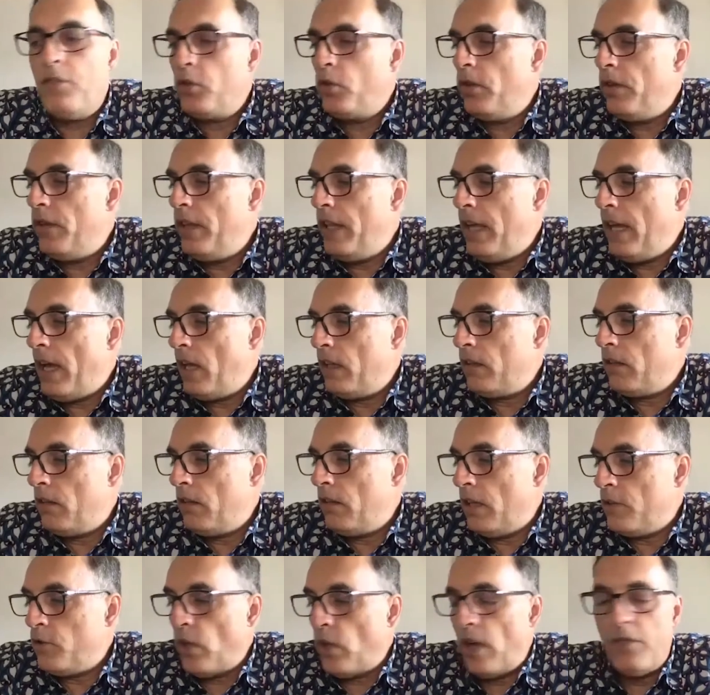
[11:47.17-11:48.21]
that,
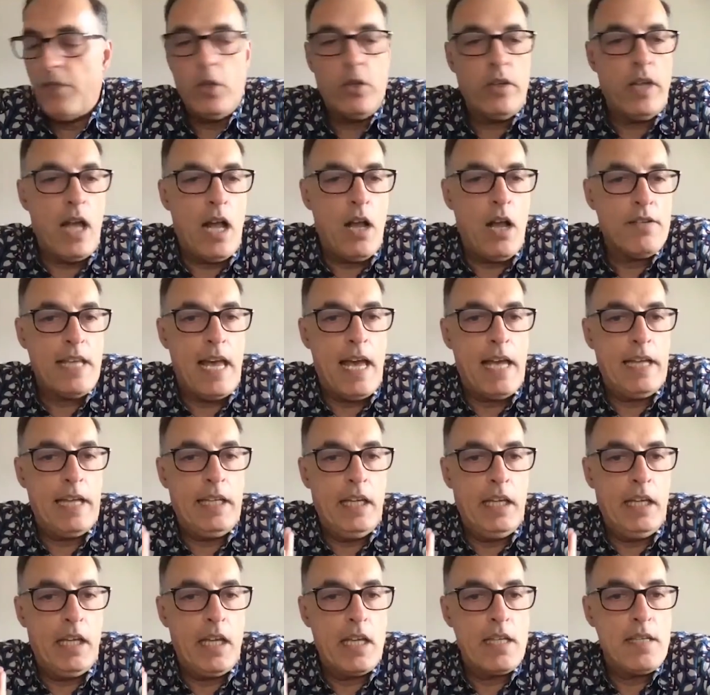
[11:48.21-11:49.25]
after the house
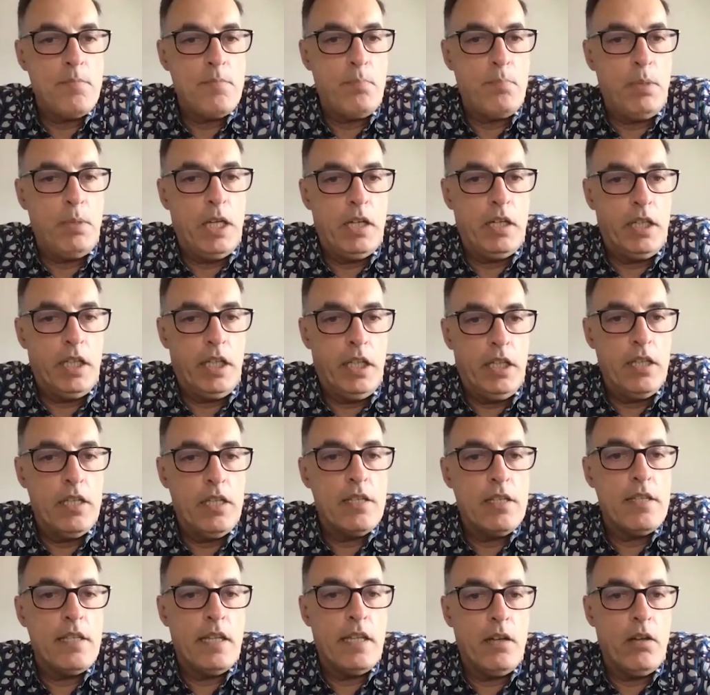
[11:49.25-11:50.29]
hacking
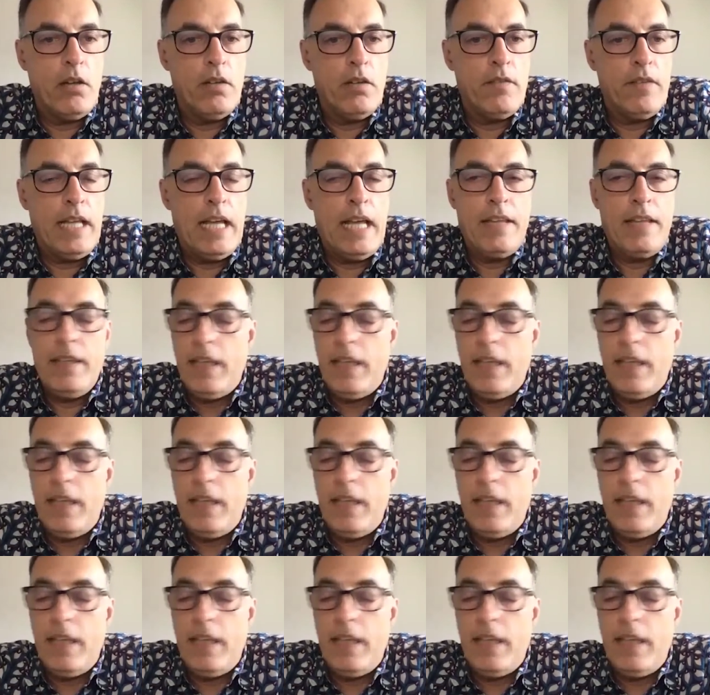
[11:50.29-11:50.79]
experience and all that,